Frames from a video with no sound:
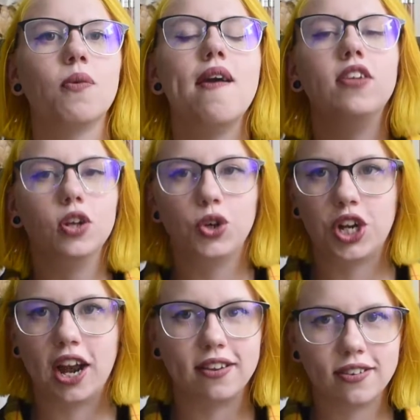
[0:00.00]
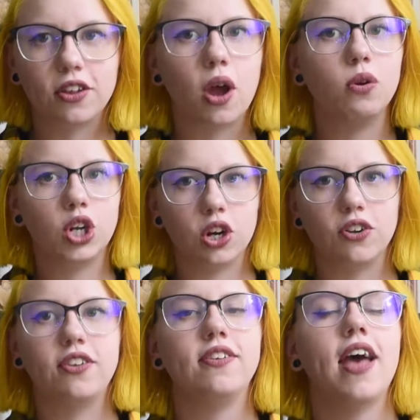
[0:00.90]
Revolutionists, the Ghost
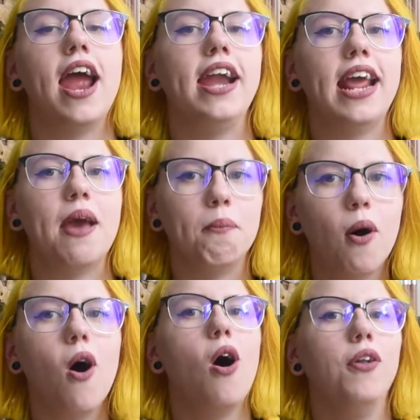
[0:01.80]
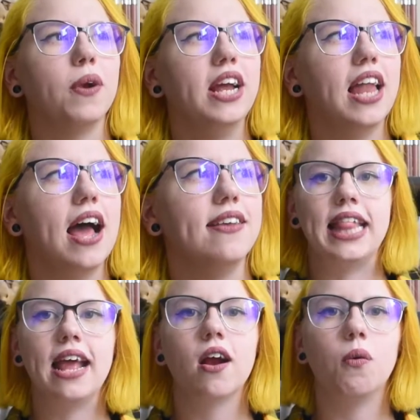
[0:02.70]
Shirt Society, and Paul realize
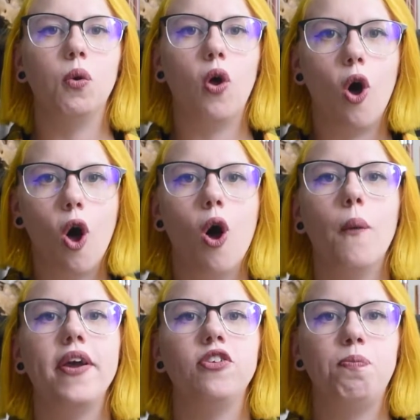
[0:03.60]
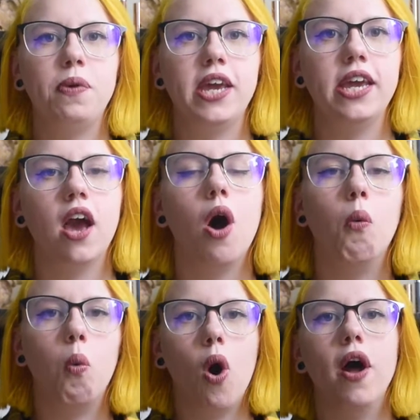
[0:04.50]
there will always be a
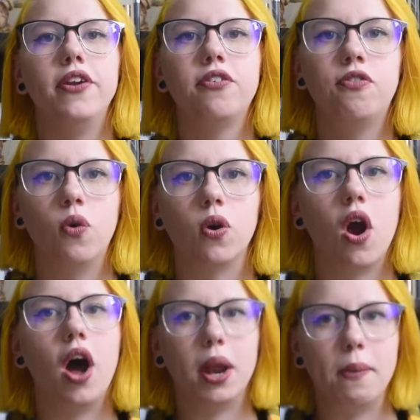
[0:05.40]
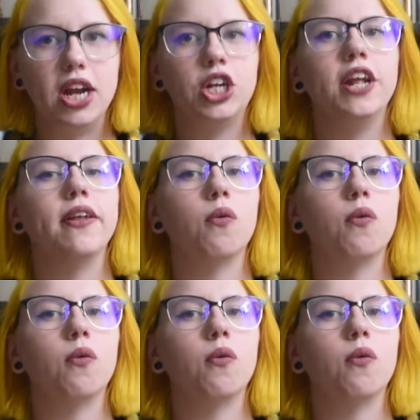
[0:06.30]
want for automation.